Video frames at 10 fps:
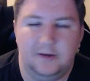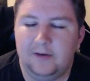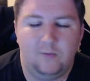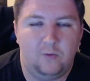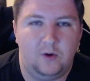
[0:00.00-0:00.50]

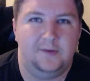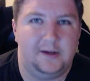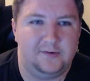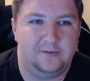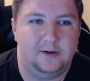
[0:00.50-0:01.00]
don't want
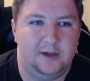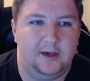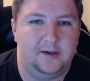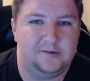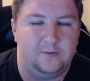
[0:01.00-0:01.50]
that to be the
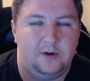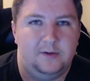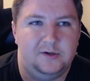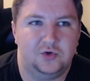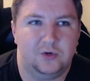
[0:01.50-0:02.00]
case. I want
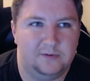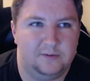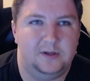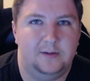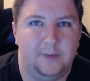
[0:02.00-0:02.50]
my stream to
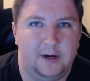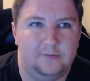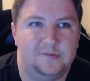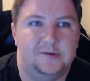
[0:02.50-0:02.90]
be about